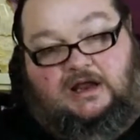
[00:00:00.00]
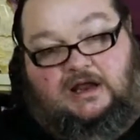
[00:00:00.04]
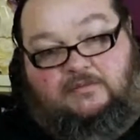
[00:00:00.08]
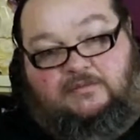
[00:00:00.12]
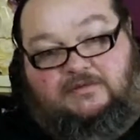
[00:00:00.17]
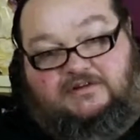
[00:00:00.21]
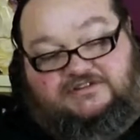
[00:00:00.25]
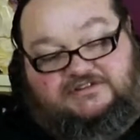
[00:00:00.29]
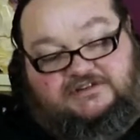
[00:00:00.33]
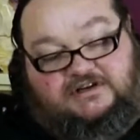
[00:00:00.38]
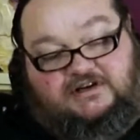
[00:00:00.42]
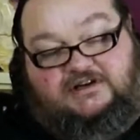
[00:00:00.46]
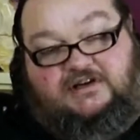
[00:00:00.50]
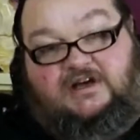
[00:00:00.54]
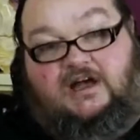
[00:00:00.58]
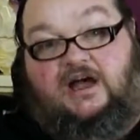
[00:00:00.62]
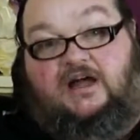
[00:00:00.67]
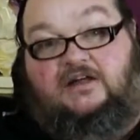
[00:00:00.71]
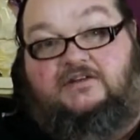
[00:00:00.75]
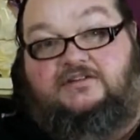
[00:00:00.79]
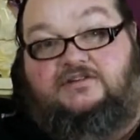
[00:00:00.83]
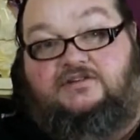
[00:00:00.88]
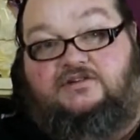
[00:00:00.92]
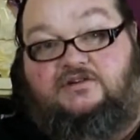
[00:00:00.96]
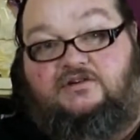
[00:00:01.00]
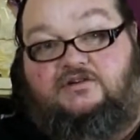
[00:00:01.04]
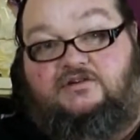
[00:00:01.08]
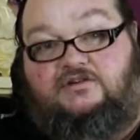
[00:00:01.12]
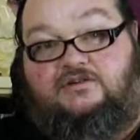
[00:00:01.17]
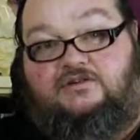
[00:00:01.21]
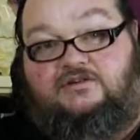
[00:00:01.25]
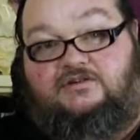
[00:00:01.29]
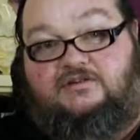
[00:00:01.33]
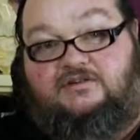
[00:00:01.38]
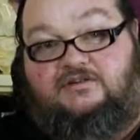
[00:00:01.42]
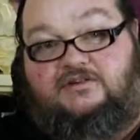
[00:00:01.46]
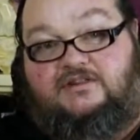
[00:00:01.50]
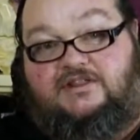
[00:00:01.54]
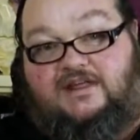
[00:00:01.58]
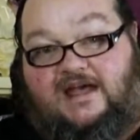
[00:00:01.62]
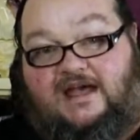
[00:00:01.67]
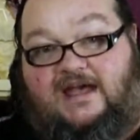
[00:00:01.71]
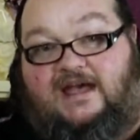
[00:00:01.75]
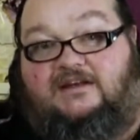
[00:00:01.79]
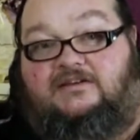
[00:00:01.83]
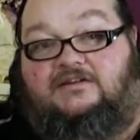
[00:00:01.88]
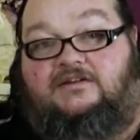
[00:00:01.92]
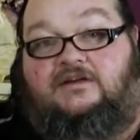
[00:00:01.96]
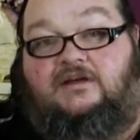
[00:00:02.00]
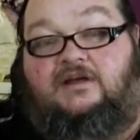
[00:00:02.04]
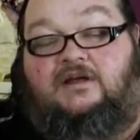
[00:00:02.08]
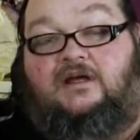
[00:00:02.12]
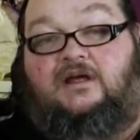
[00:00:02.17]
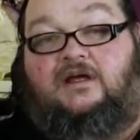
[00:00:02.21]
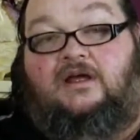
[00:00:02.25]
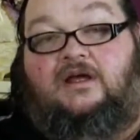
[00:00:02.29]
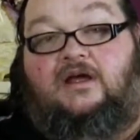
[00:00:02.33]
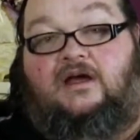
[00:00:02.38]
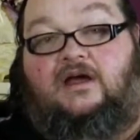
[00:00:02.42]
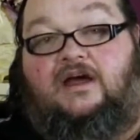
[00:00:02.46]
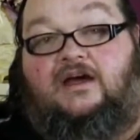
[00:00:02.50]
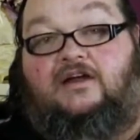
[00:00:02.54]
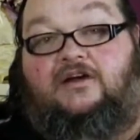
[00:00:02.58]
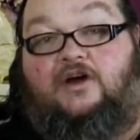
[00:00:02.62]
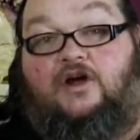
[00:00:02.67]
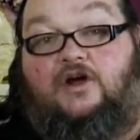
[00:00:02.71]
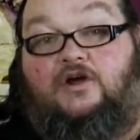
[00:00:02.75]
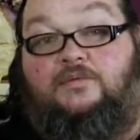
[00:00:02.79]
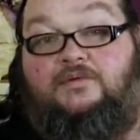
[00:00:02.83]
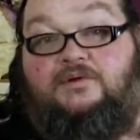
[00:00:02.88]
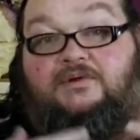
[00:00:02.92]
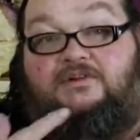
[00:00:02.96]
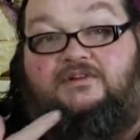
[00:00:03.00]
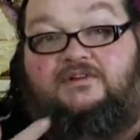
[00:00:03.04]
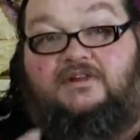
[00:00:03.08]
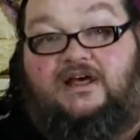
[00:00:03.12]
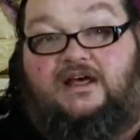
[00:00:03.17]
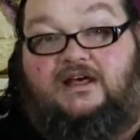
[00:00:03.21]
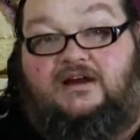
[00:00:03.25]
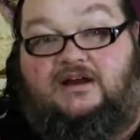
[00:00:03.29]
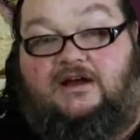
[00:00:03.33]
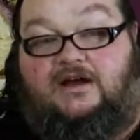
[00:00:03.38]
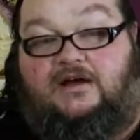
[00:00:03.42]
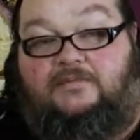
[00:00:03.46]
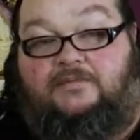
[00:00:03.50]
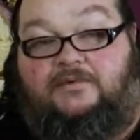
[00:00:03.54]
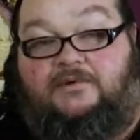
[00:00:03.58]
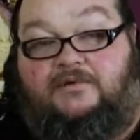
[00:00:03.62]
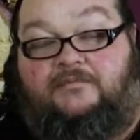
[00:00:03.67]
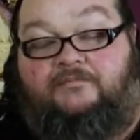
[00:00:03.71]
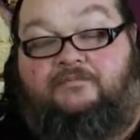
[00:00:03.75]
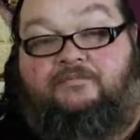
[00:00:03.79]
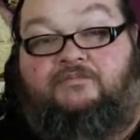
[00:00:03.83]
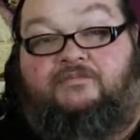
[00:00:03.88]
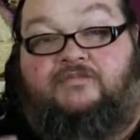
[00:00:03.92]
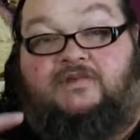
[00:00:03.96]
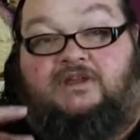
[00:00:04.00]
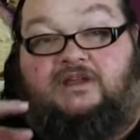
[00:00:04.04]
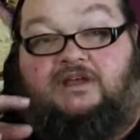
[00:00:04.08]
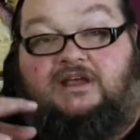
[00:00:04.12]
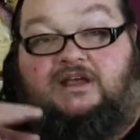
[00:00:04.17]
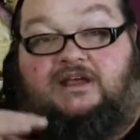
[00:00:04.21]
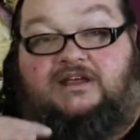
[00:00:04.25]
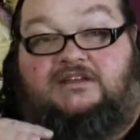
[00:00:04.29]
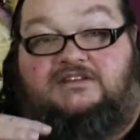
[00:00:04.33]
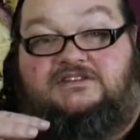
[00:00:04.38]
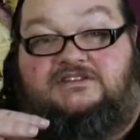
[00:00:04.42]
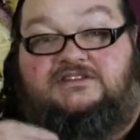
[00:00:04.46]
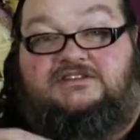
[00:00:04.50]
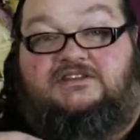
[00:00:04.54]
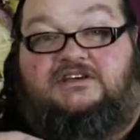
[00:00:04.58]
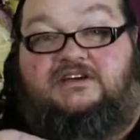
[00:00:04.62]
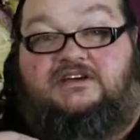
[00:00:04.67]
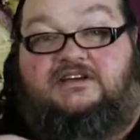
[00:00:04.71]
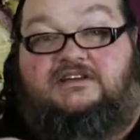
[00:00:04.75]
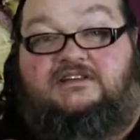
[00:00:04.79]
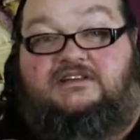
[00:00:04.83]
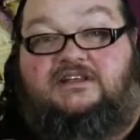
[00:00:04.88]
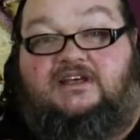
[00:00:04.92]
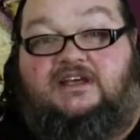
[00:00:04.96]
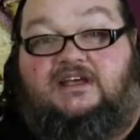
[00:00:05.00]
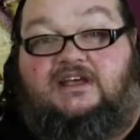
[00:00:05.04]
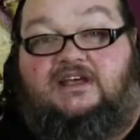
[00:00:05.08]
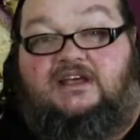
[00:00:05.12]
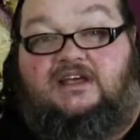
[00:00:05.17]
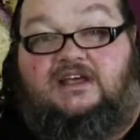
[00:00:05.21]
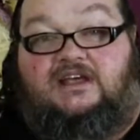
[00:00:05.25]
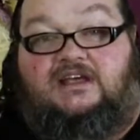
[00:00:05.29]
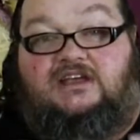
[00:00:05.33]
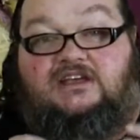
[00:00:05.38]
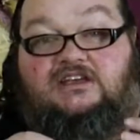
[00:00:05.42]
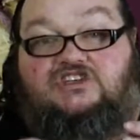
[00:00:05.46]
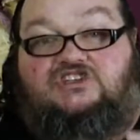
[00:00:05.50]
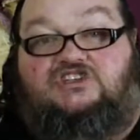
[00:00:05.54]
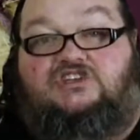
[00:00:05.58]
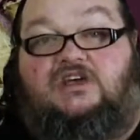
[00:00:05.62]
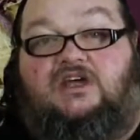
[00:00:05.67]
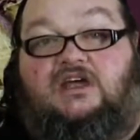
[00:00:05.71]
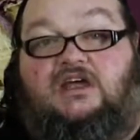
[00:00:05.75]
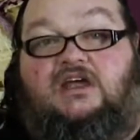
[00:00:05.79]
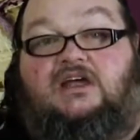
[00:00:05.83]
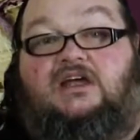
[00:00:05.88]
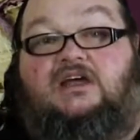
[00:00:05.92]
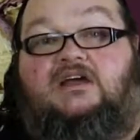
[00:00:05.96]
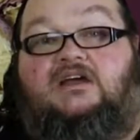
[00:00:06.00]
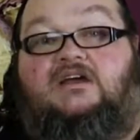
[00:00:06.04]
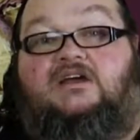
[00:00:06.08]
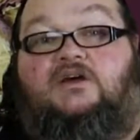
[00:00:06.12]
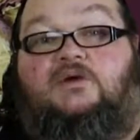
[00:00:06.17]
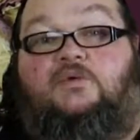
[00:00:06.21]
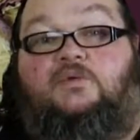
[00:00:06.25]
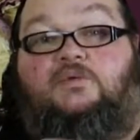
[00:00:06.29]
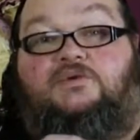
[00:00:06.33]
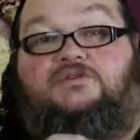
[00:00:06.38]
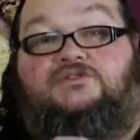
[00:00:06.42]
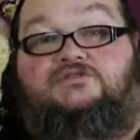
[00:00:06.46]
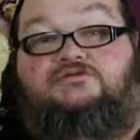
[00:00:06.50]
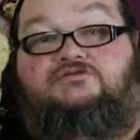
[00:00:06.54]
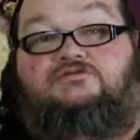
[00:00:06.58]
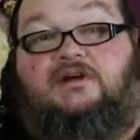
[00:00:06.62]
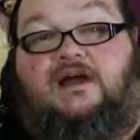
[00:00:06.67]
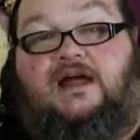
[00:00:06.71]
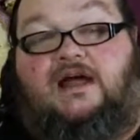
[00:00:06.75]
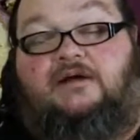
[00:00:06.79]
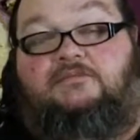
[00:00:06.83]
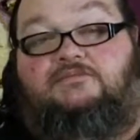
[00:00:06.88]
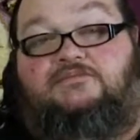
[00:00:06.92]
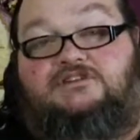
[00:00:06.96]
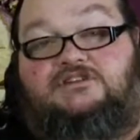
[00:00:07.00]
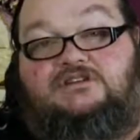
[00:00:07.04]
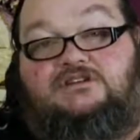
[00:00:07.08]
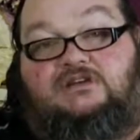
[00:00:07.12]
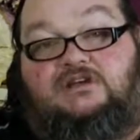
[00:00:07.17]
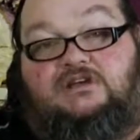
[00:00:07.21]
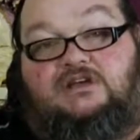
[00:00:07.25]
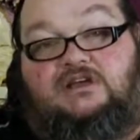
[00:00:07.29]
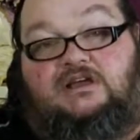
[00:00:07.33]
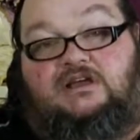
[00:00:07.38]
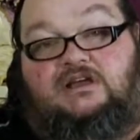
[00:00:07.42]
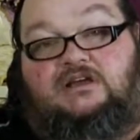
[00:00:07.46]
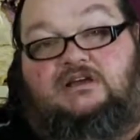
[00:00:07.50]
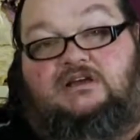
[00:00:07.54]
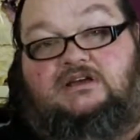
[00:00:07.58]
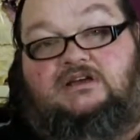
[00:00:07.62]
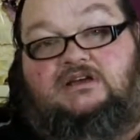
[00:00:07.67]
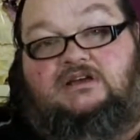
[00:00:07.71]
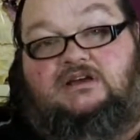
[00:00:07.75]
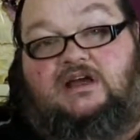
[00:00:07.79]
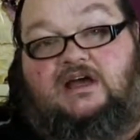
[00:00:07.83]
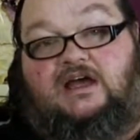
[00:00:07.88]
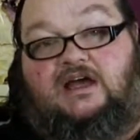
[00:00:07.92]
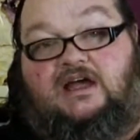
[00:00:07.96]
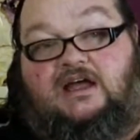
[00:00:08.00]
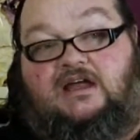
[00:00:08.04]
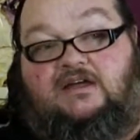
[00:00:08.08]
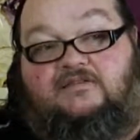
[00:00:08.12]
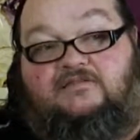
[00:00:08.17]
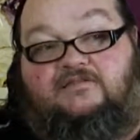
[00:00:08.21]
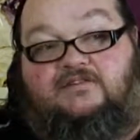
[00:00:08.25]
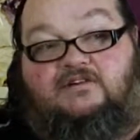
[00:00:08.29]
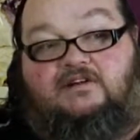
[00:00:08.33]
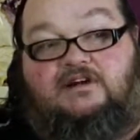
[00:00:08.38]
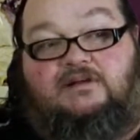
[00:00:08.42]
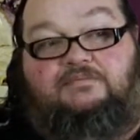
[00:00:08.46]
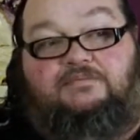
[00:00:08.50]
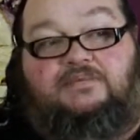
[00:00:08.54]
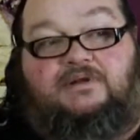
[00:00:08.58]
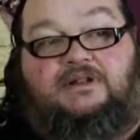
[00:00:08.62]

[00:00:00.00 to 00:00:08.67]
And once I cut through that and opened that up, inside there each egg was wrapped in a very